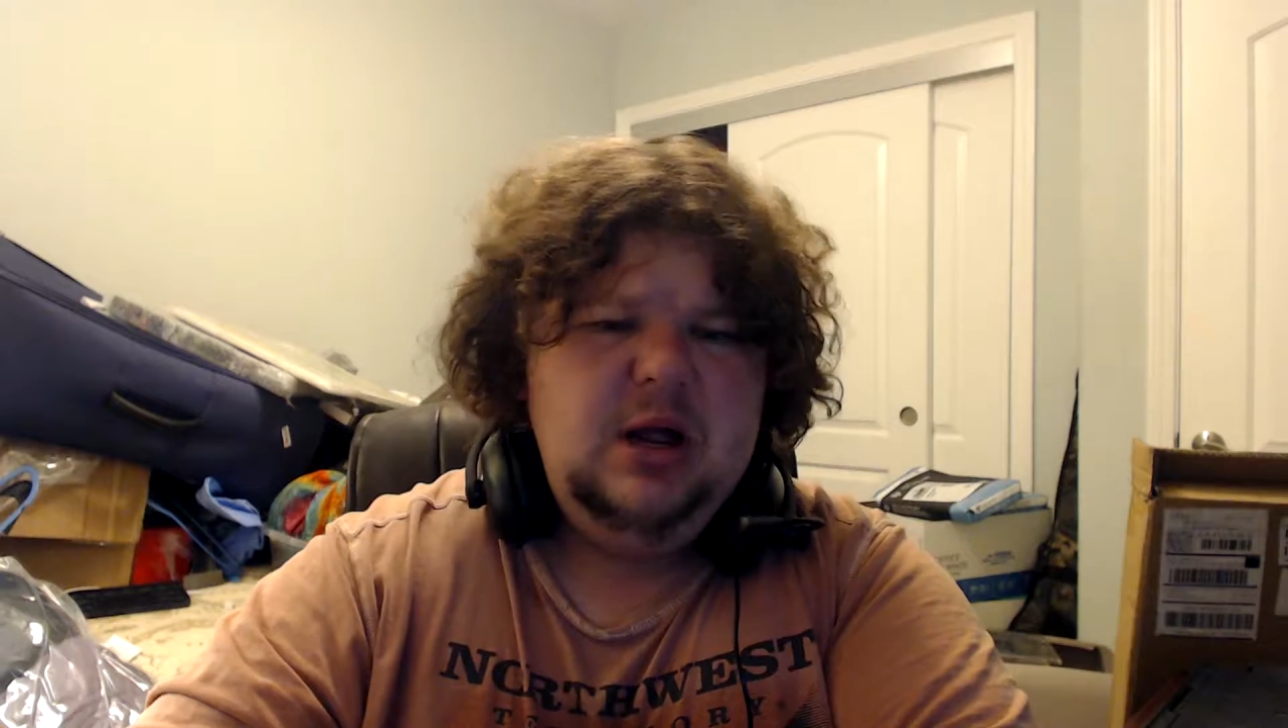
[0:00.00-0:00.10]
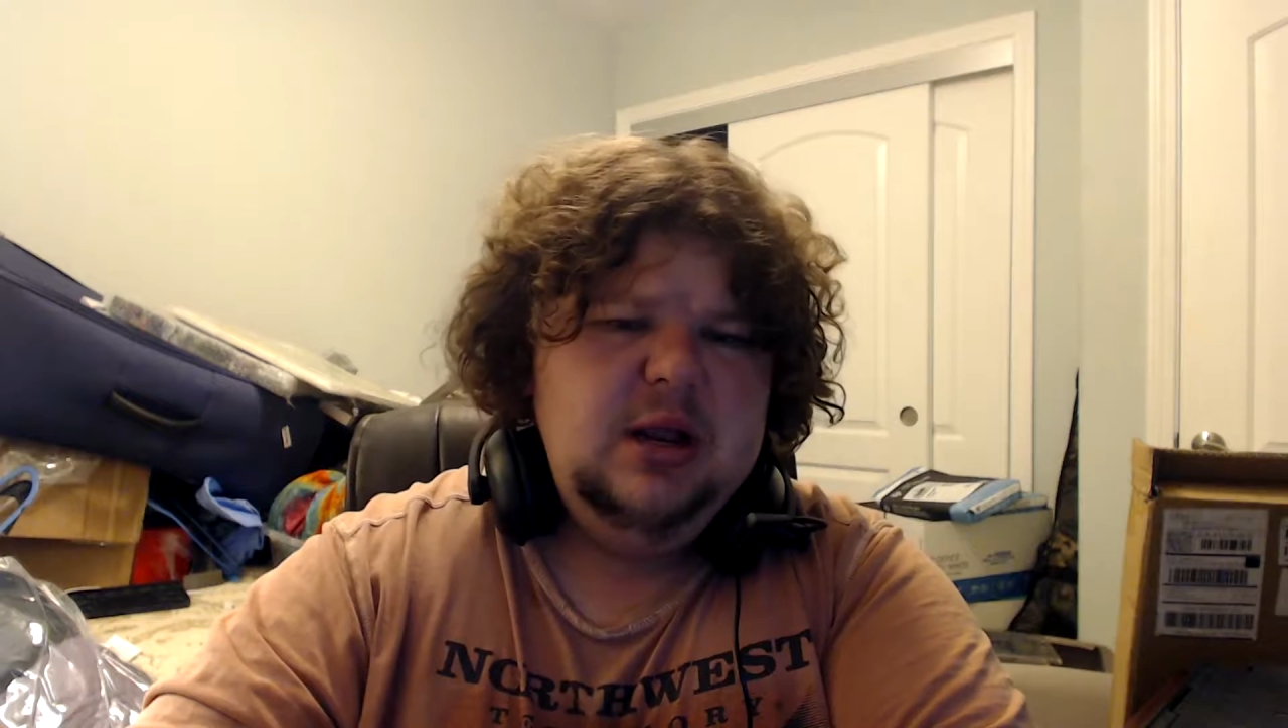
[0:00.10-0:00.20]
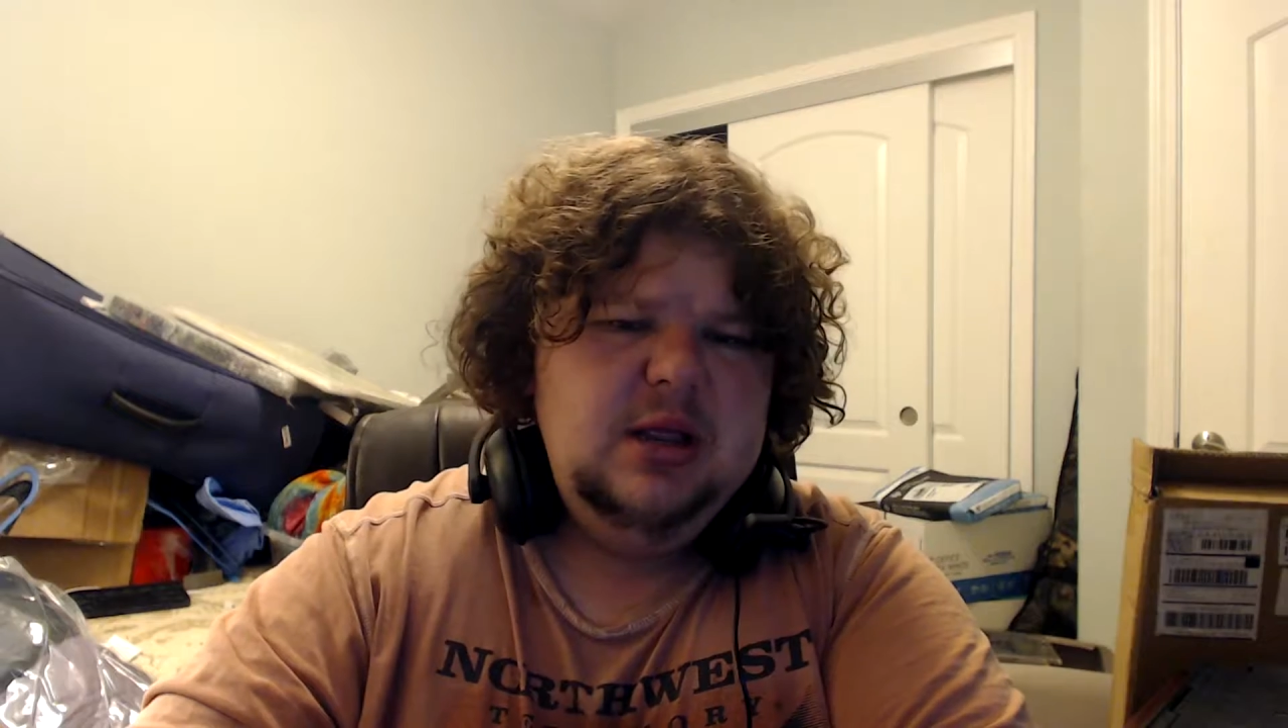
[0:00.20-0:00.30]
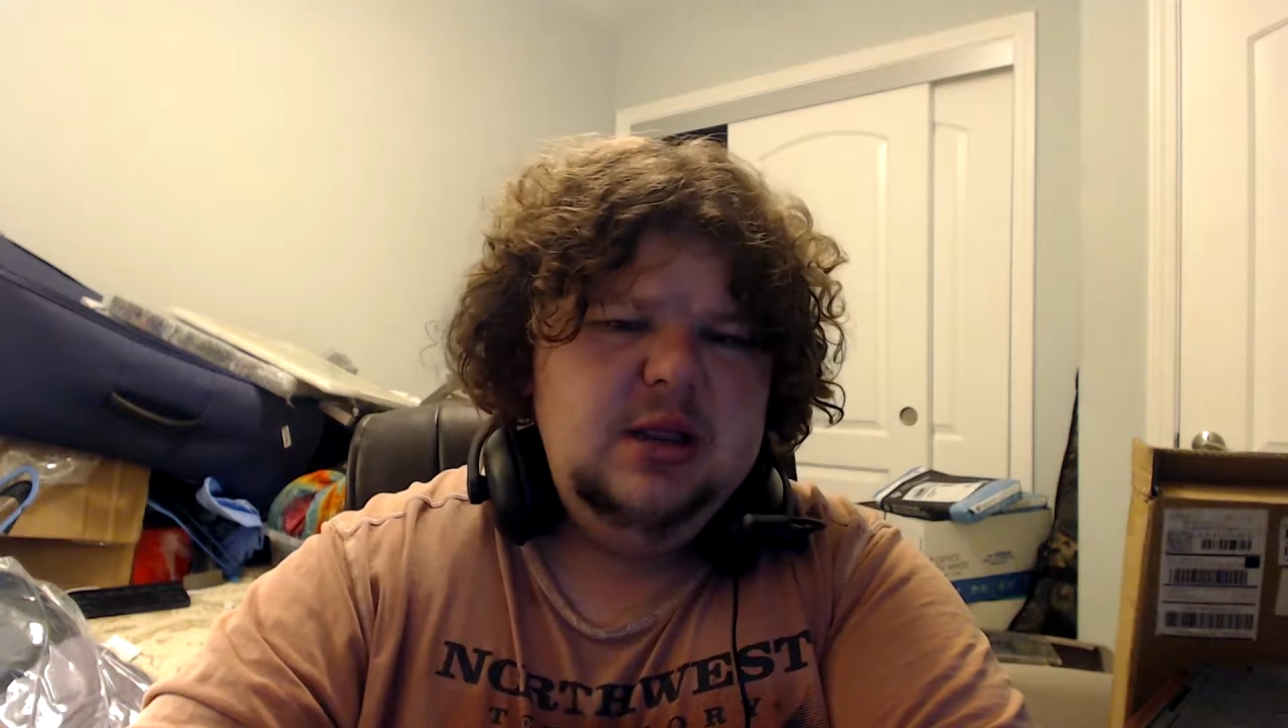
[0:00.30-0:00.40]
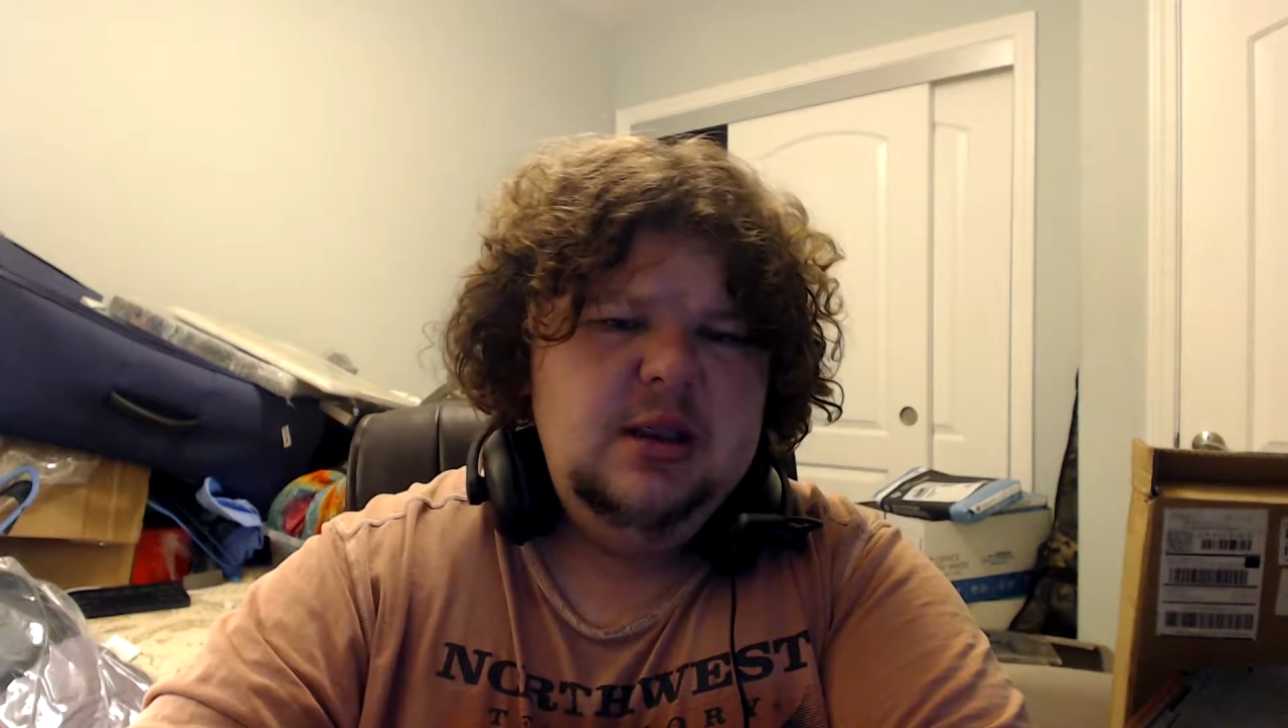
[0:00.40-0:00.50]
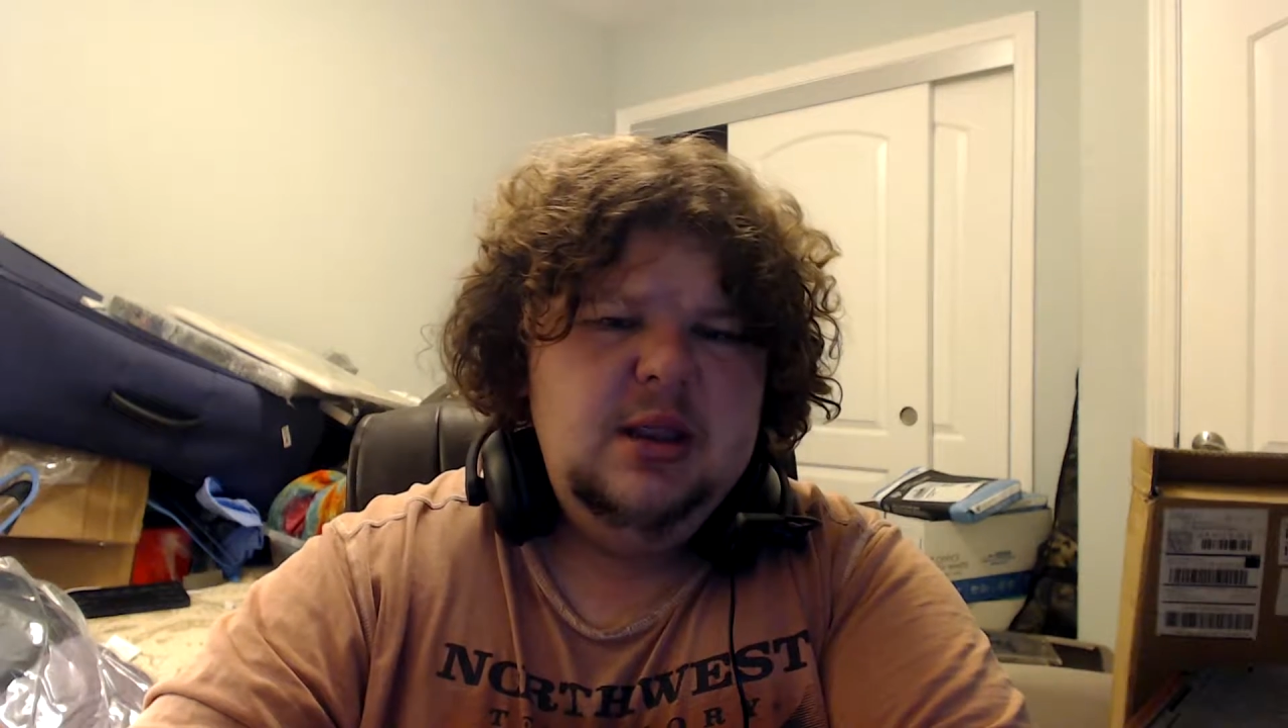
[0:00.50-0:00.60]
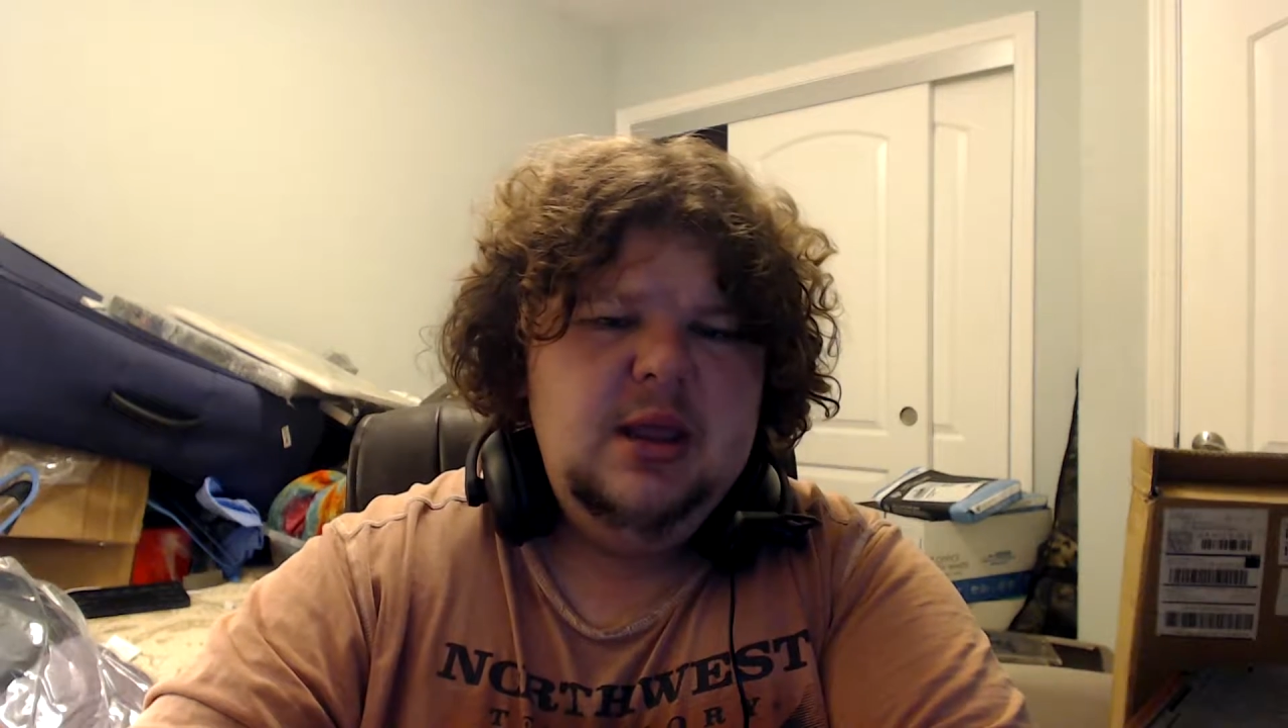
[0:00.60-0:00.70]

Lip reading: punk